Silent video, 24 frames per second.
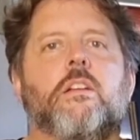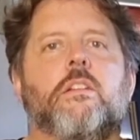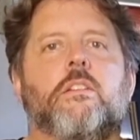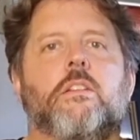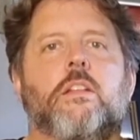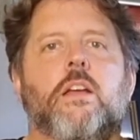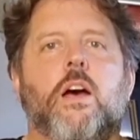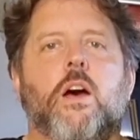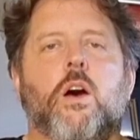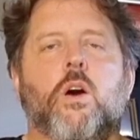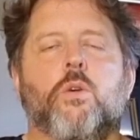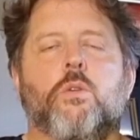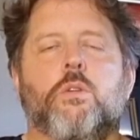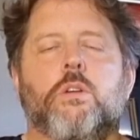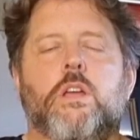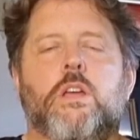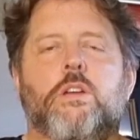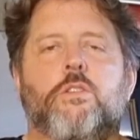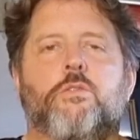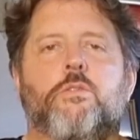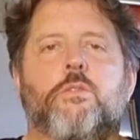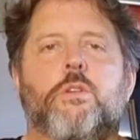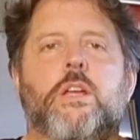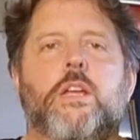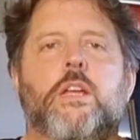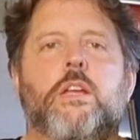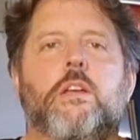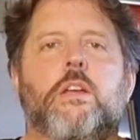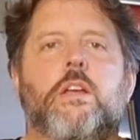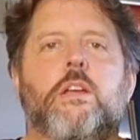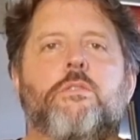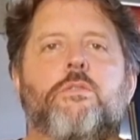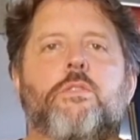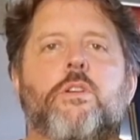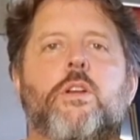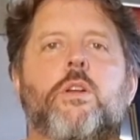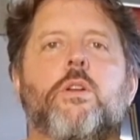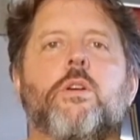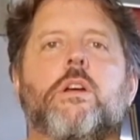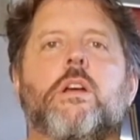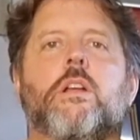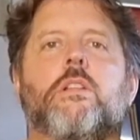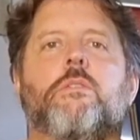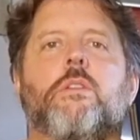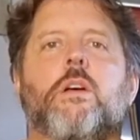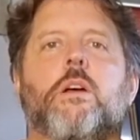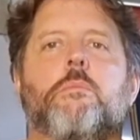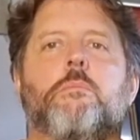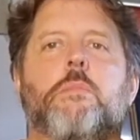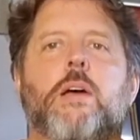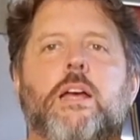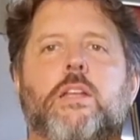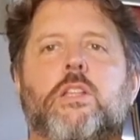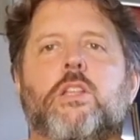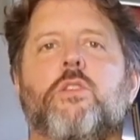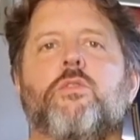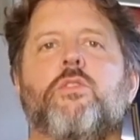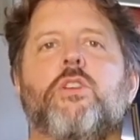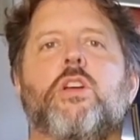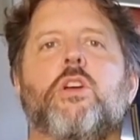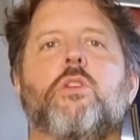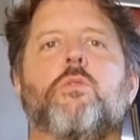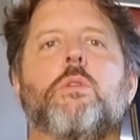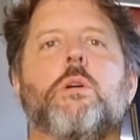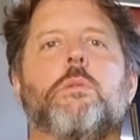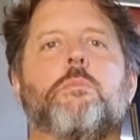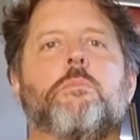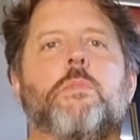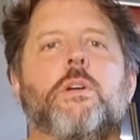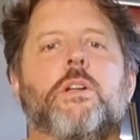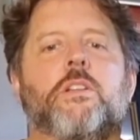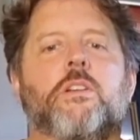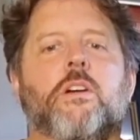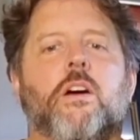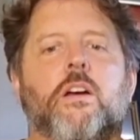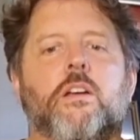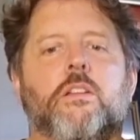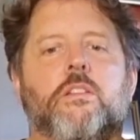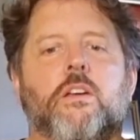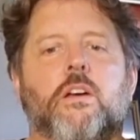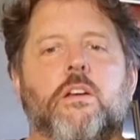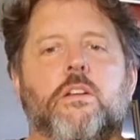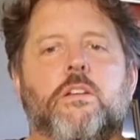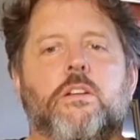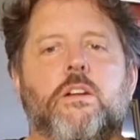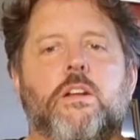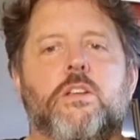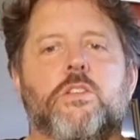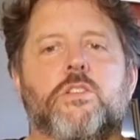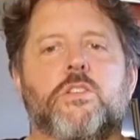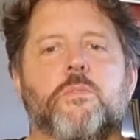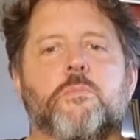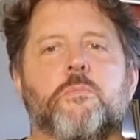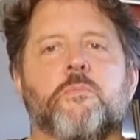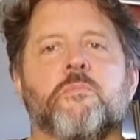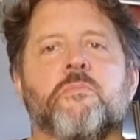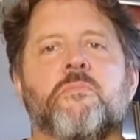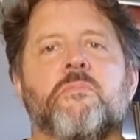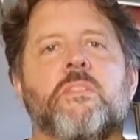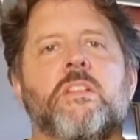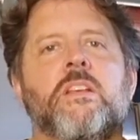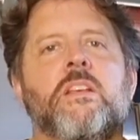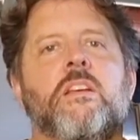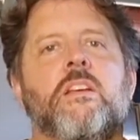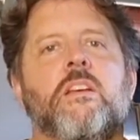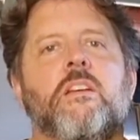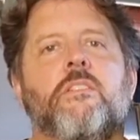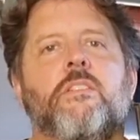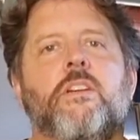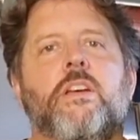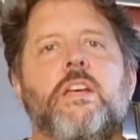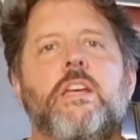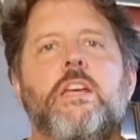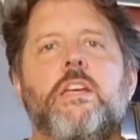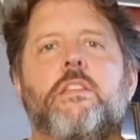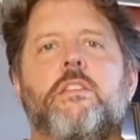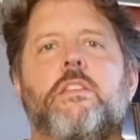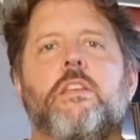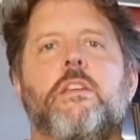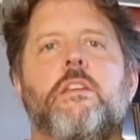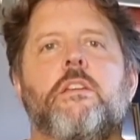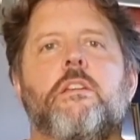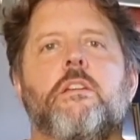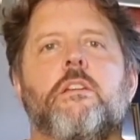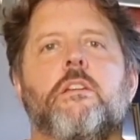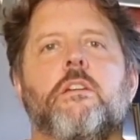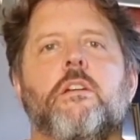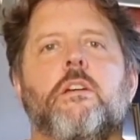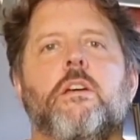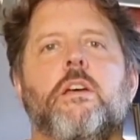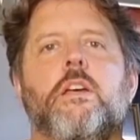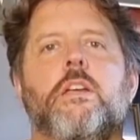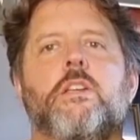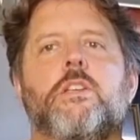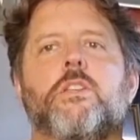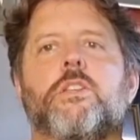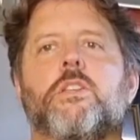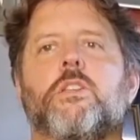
Now, if we look at back to the equipment, I digress. The heating is